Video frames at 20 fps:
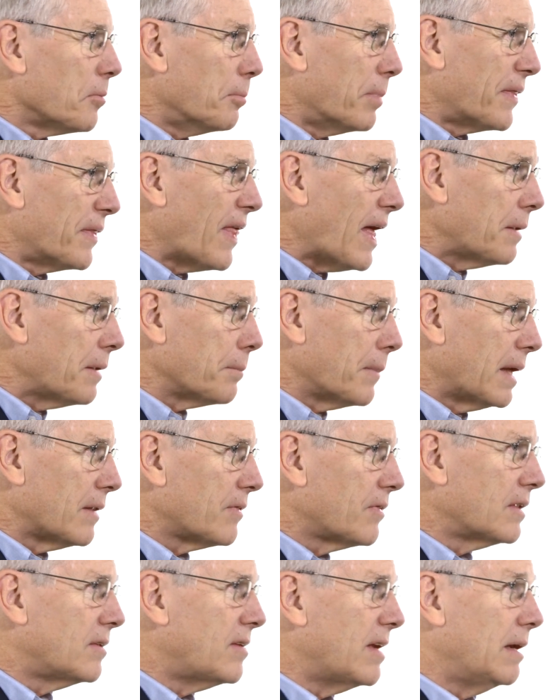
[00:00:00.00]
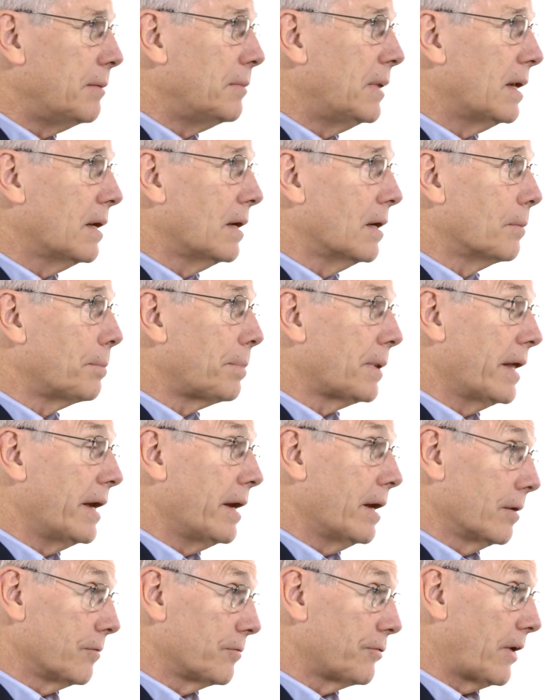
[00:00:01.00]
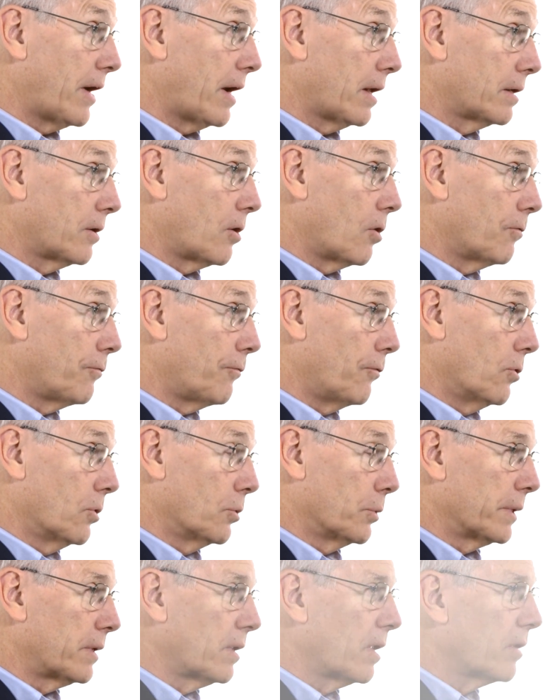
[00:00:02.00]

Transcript: But that meant the team needed a plan for how to go forward.